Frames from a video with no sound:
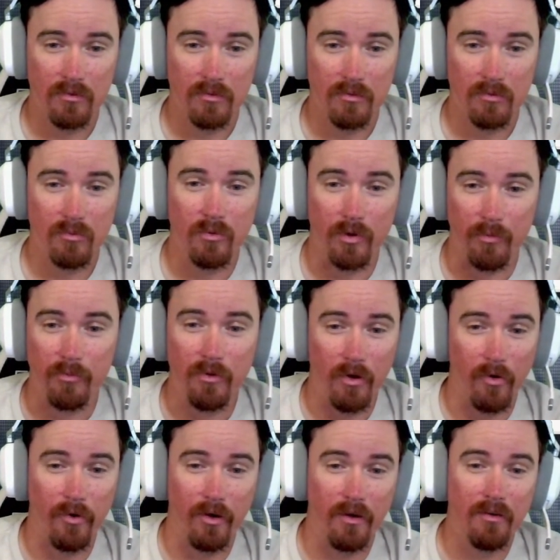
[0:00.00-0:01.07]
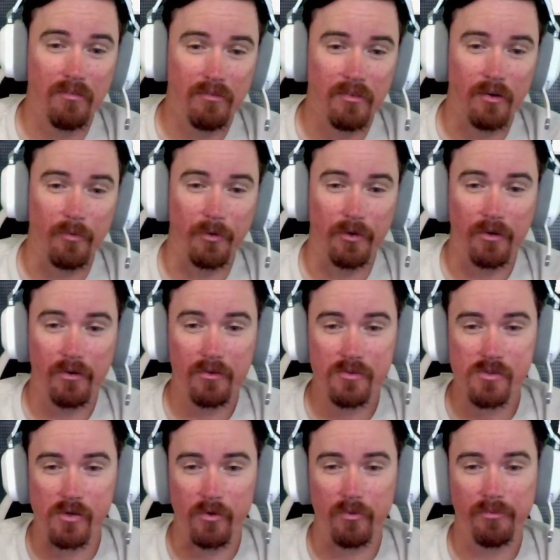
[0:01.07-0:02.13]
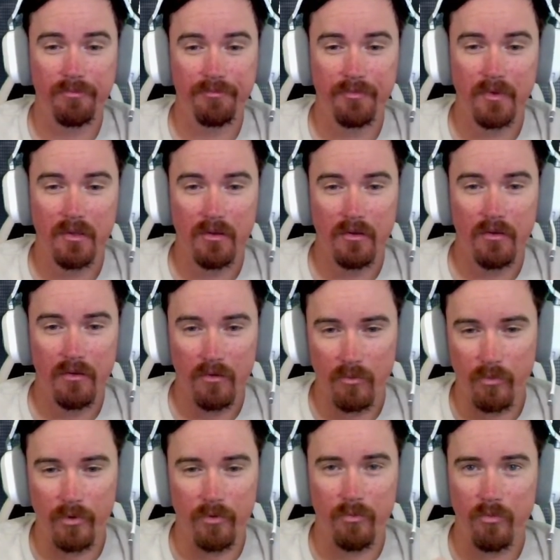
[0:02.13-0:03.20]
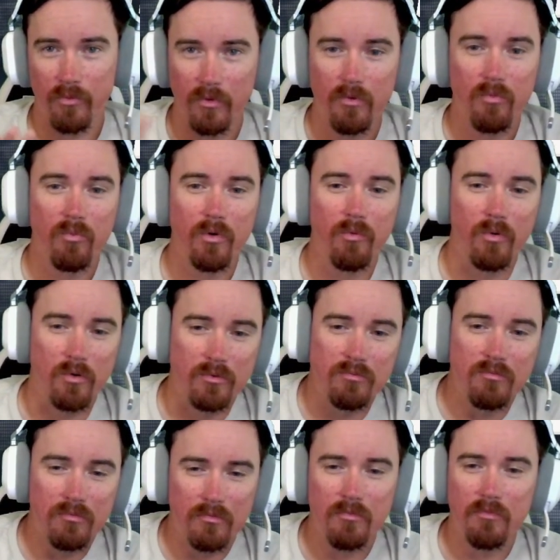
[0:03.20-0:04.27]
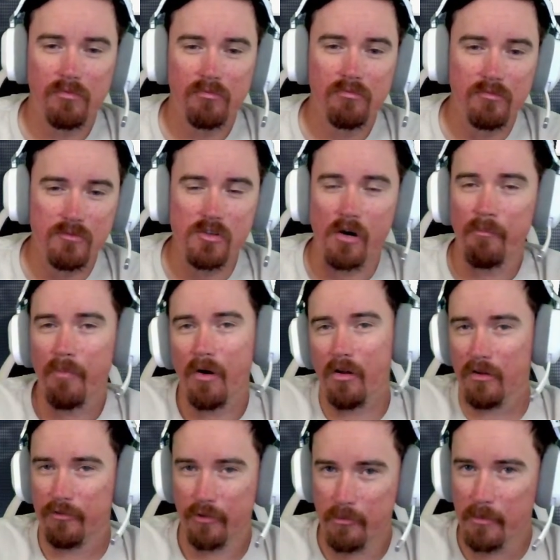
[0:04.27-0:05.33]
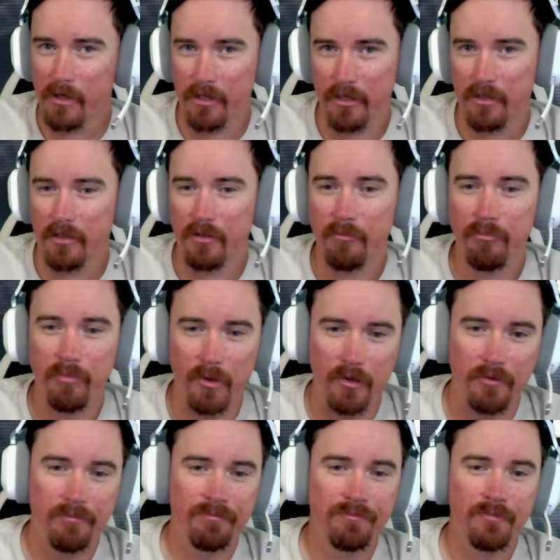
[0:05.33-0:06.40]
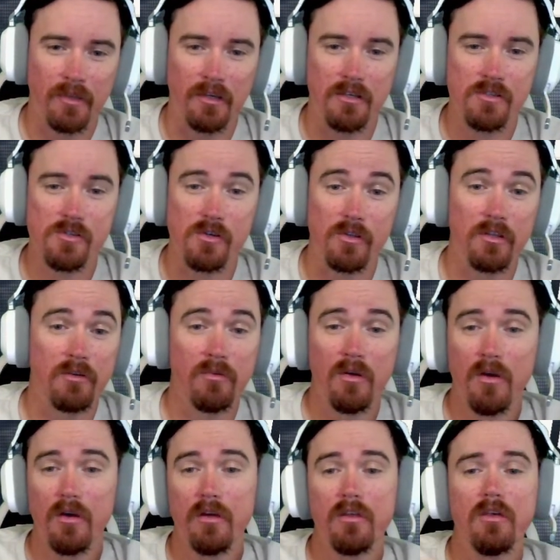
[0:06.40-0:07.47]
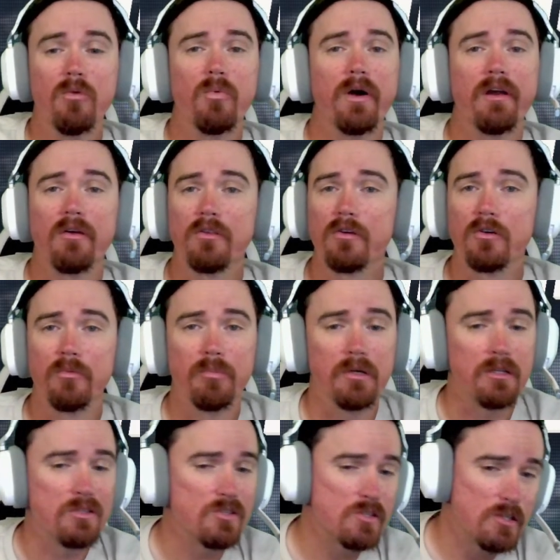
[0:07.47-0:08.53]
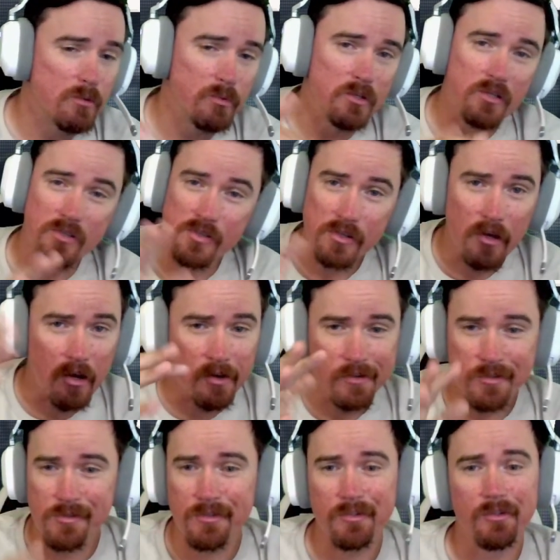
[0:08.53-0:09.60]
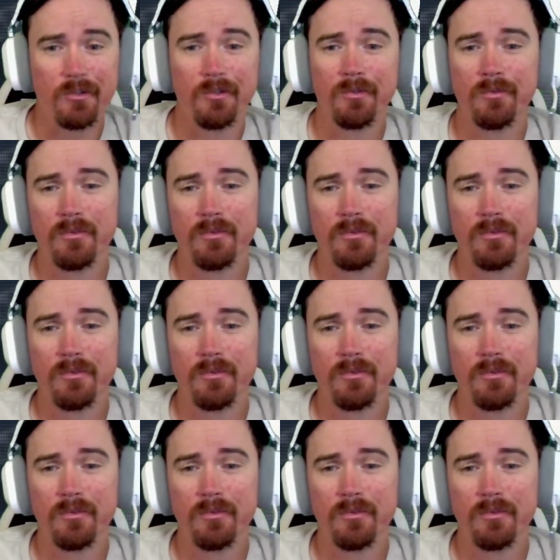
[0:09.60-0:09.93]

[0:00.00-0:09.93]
One. Okay, there we go. So we won't dump all of our money in, but yeah. So then you wait a little bit, see what the stocks do.